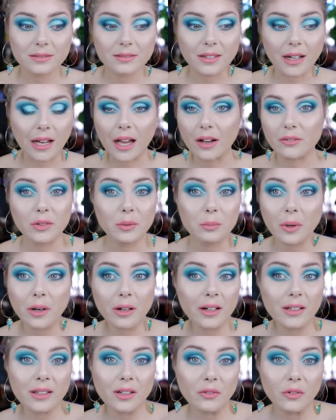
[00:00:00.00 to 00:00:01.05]
I haven't bought
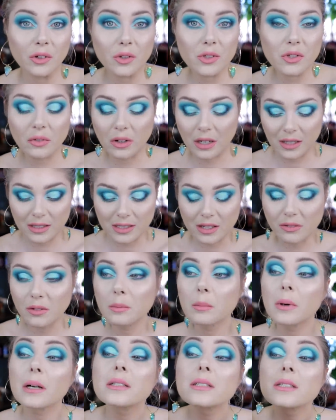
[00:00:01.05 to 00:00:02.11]
any of those for like seven
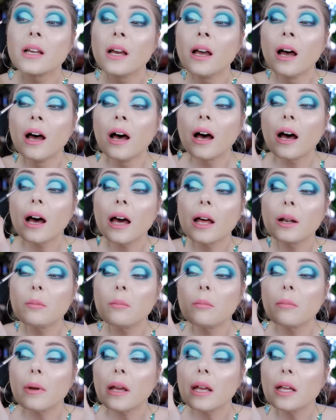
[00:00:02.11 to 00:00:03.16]
months.
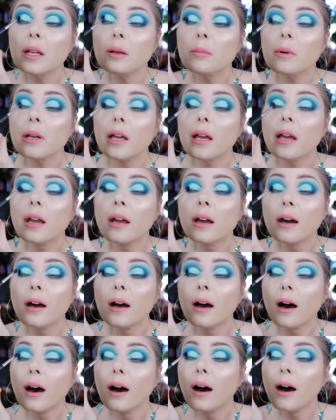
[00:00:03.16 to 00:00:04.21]
And maybe,
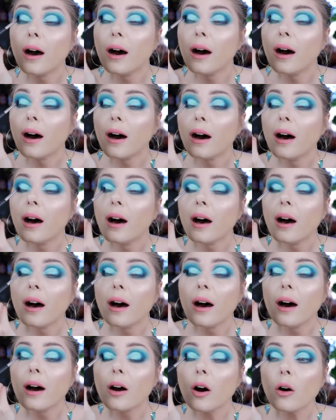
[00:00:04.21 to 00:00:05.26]

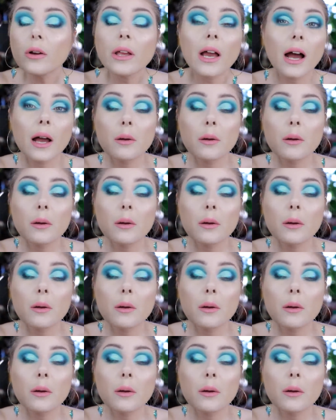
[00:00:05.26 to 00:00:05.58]
oh yeah,